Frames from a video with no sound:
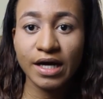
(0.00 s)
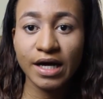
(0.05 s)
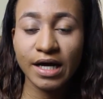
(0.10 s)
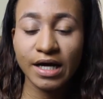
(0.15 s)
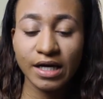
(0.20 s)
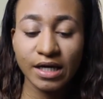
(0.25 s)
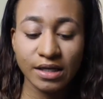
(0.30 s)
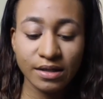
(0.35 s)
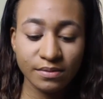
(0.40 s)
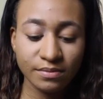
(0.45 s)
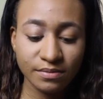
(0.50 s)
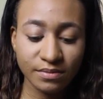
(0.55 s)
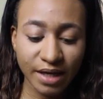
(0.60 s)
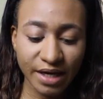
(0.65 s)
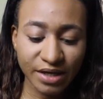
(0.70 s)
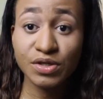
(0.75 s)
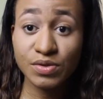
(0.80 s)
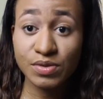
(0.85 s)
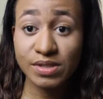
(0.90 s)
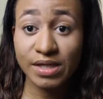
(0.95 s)

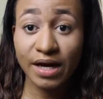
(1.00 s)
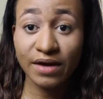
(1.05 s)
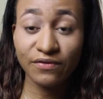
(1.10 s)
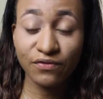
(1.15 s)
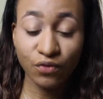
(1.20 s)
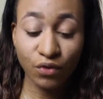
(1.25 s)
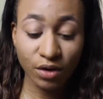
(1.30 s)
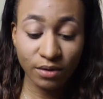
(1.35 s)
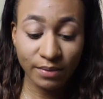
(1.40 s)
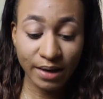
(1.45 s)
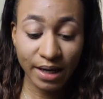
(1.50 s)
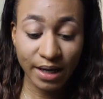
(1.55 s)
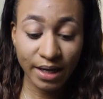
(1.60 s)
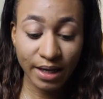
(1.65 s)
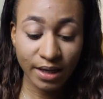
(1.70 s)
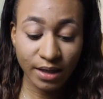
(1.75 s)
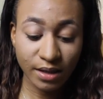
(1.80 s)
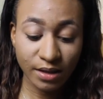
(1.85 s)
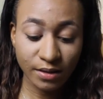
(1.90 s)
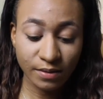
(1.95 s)
I use that for
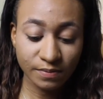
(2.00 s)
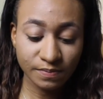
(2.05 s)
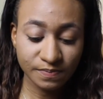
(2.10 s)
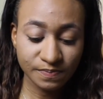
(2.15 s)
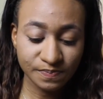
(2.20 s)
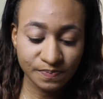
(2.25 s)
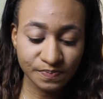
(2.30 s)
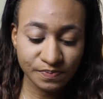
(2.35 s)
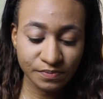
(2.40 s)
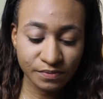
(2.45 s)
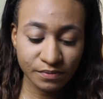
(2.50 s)
my